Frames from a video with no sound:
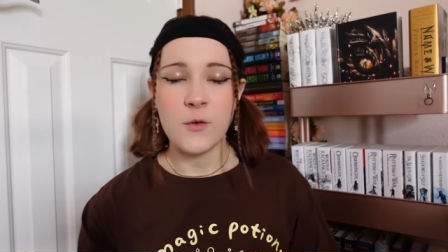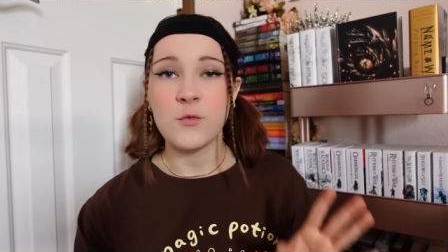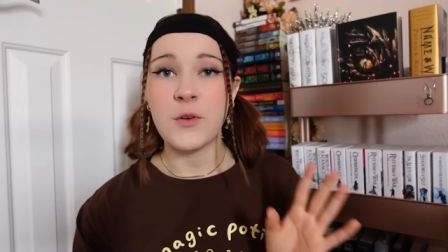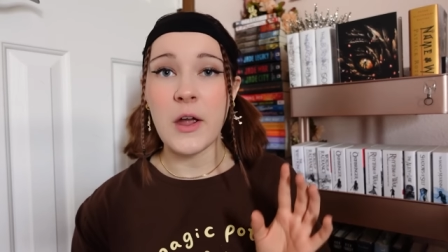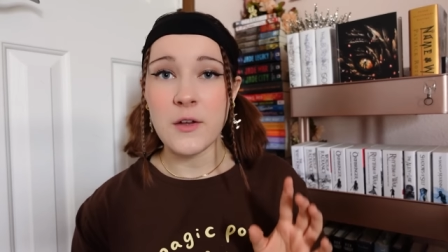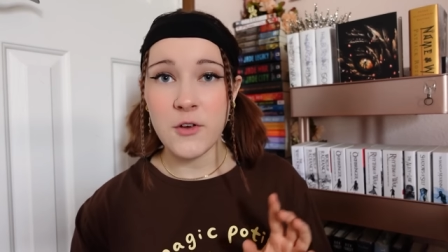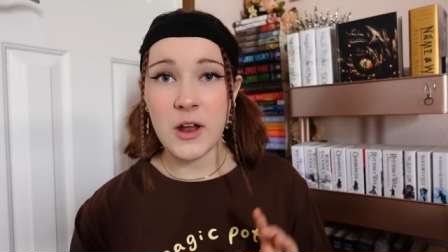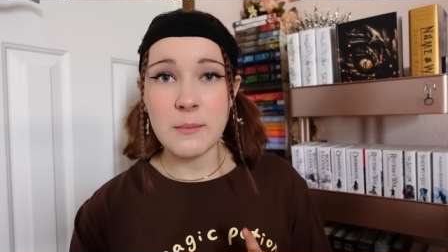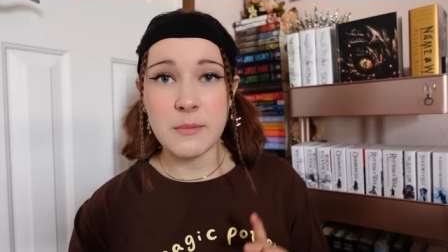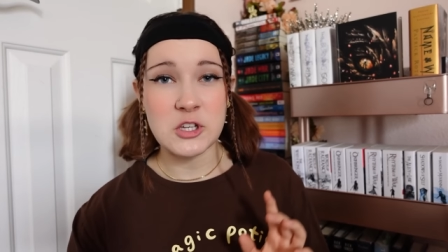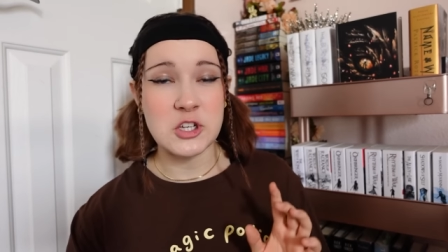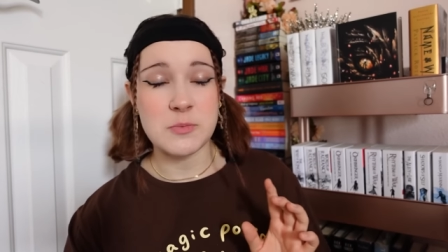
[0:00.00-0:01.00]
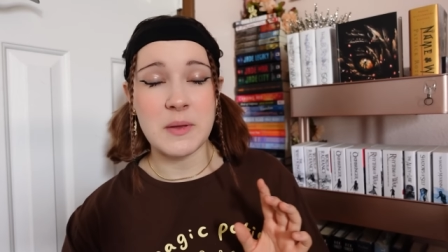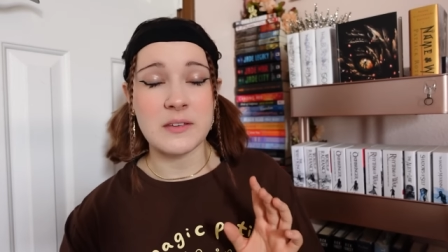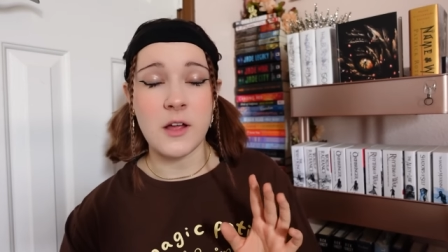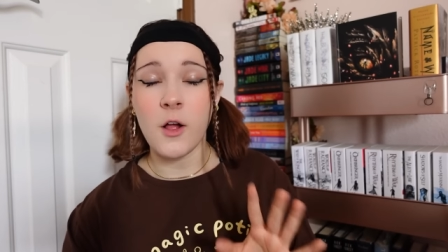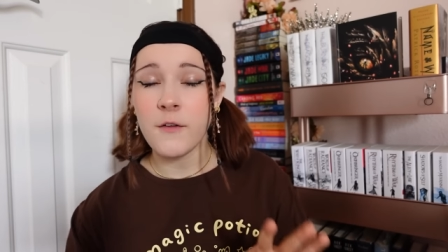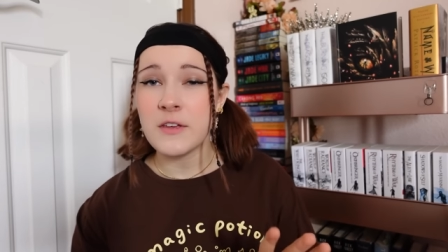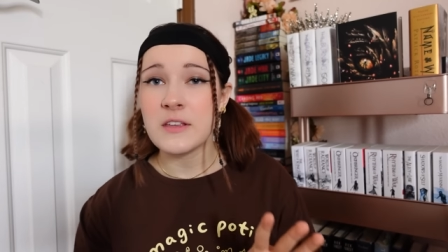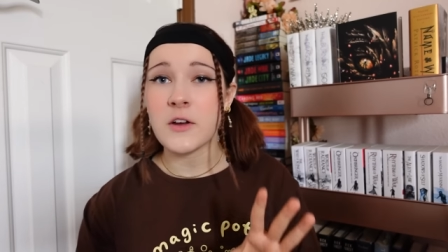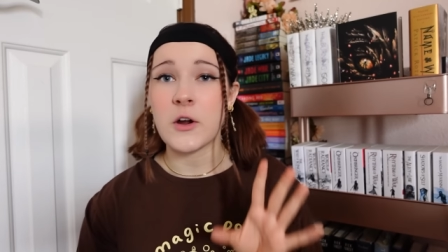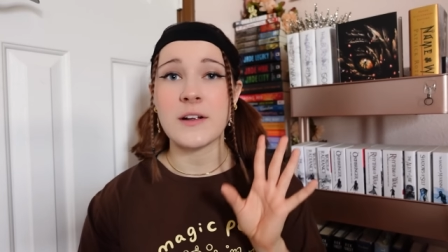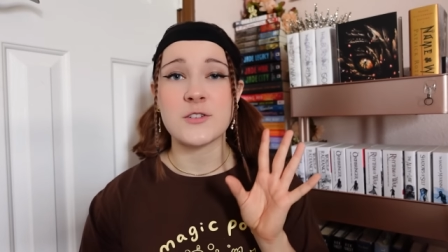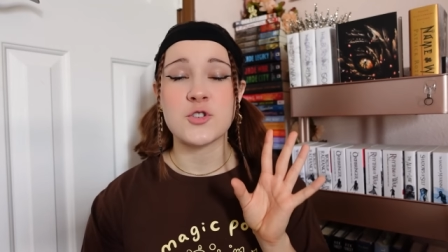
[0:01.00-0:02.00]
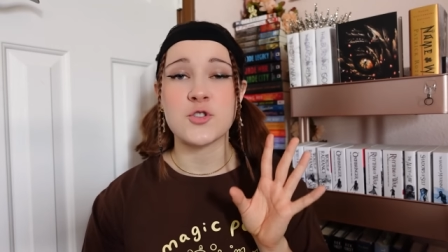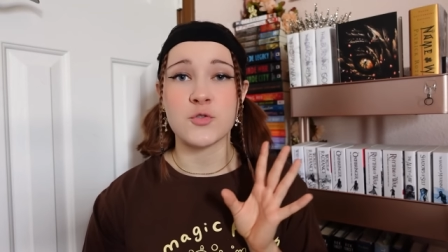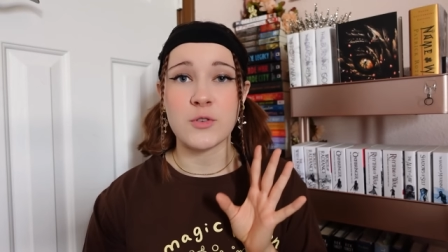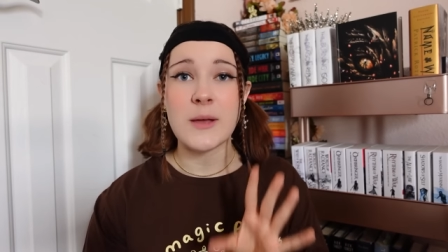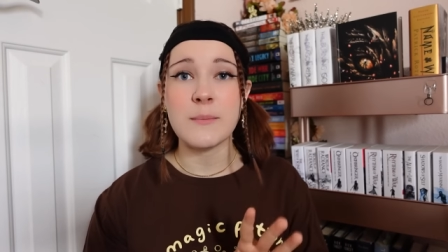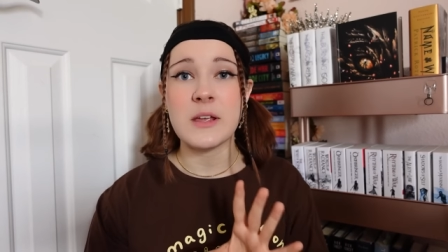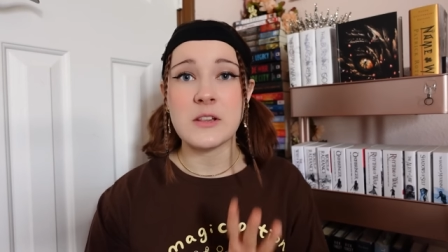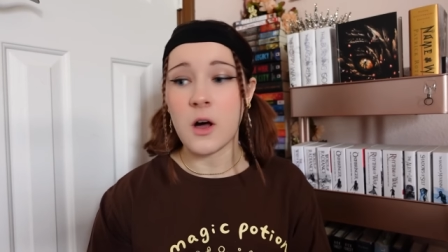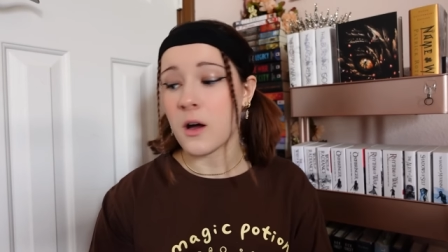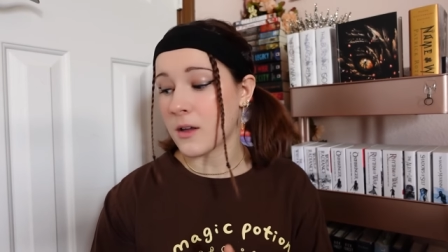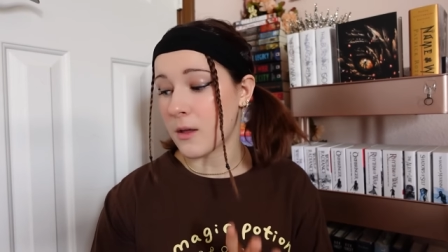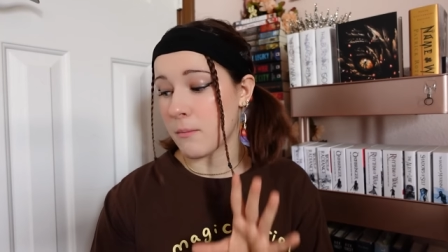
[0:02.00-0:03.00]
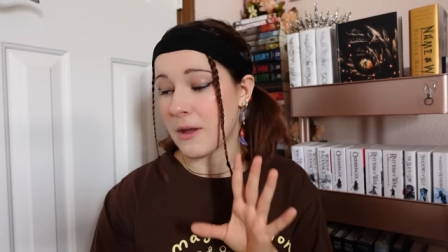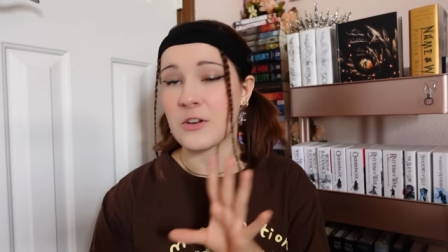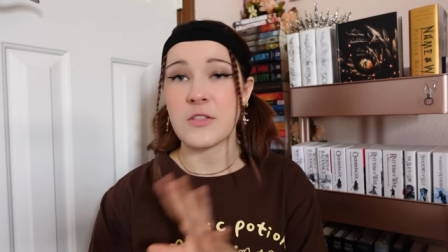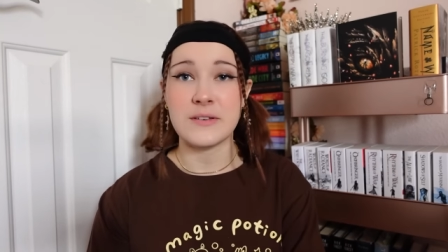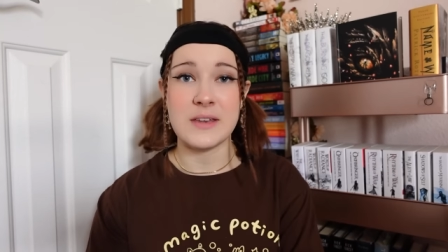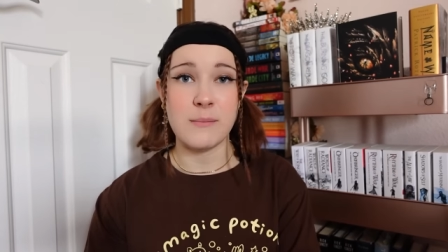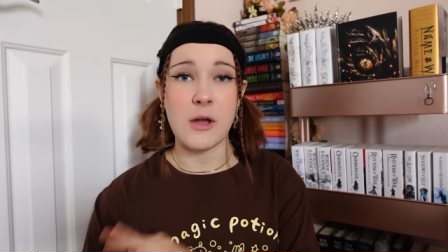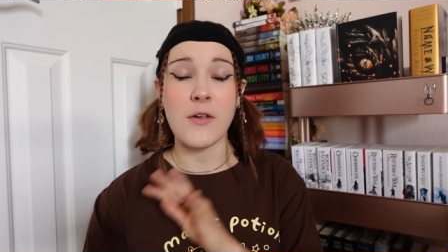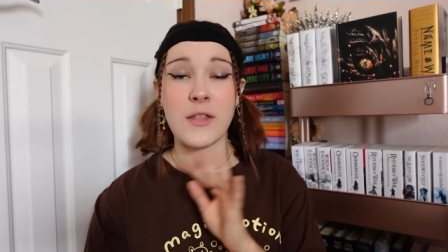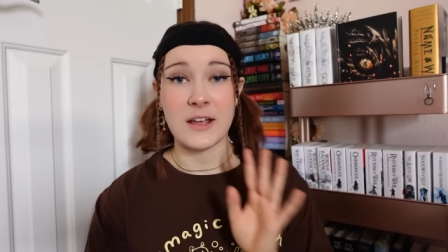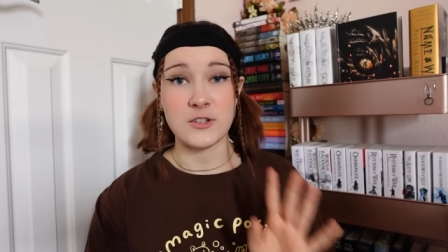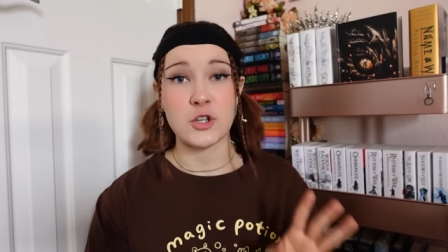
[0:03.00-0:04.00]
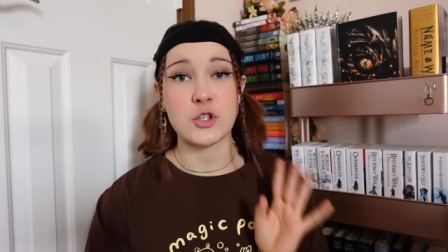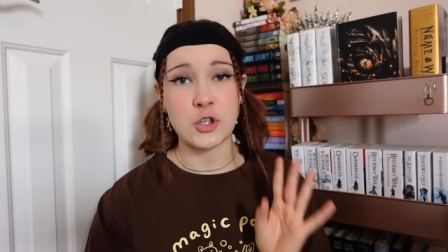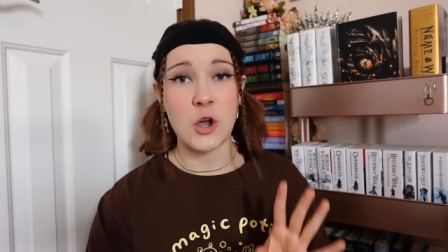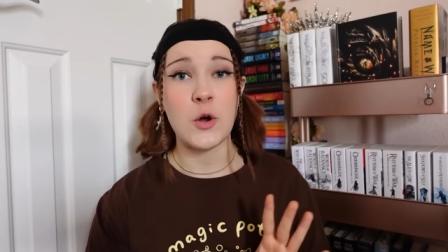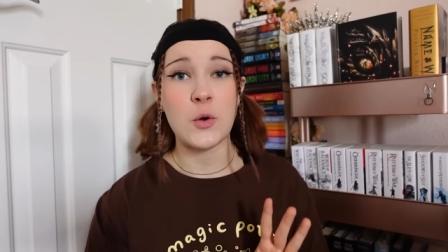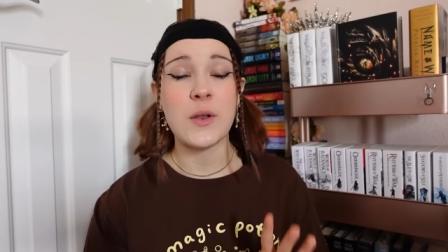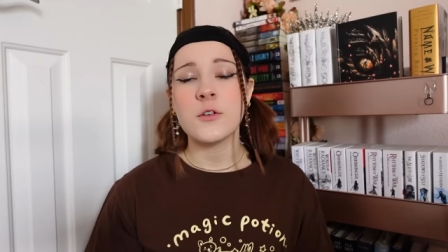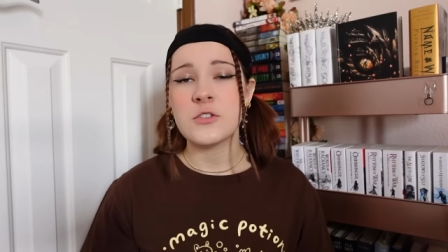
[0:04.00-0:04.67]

Very, very ambitious because all of these are extremely long compared to the TBR that I just showed.